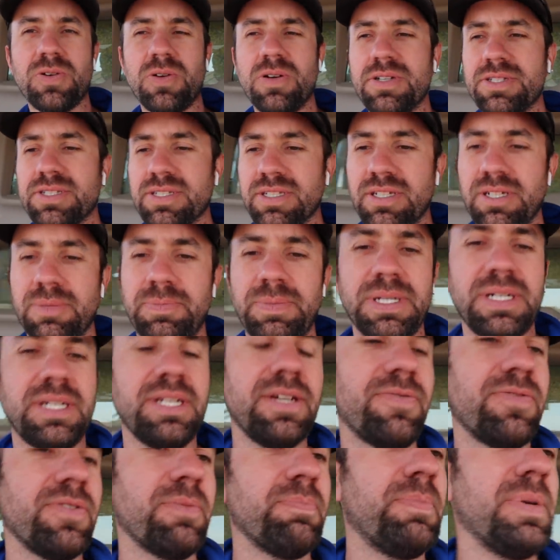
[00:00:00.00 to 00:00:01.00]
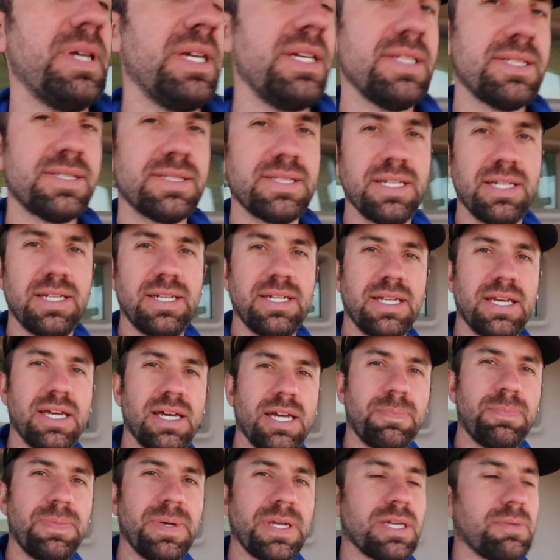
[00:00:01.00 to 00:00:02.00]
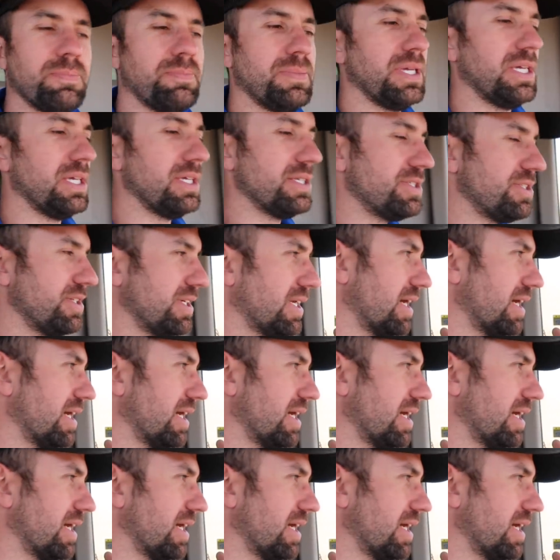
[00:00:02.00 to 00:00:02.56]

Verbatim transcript: corn's a little bit different beast than uh, picking beans.